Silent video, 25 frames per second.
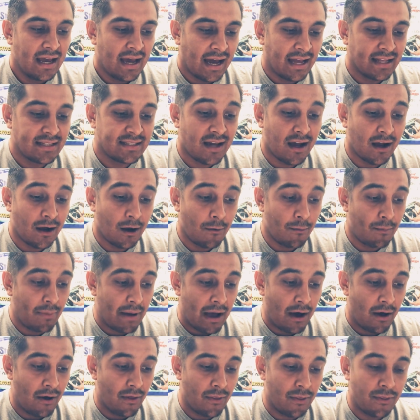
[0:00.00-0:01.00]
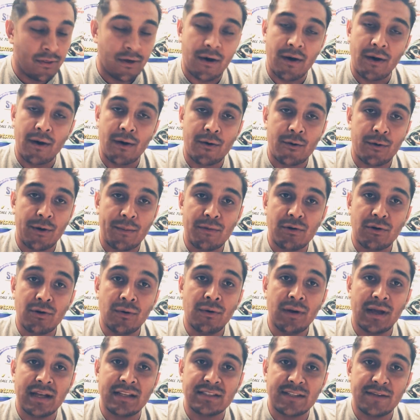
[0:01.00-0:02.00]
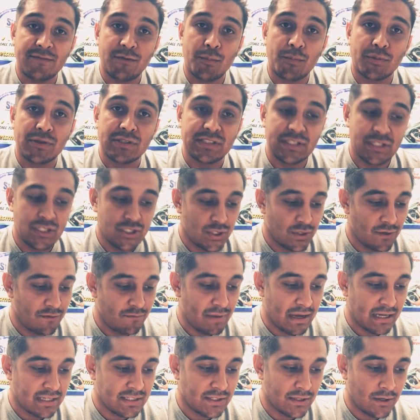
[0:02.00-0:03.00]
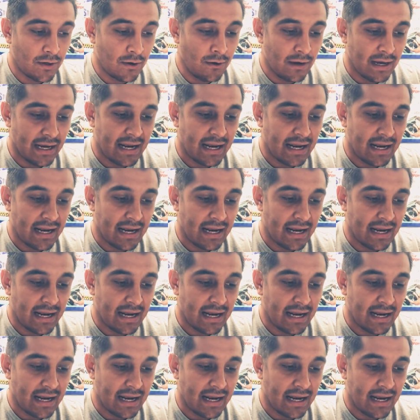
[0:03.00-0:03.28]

I talk about the criminal and civil procedure of Mexico,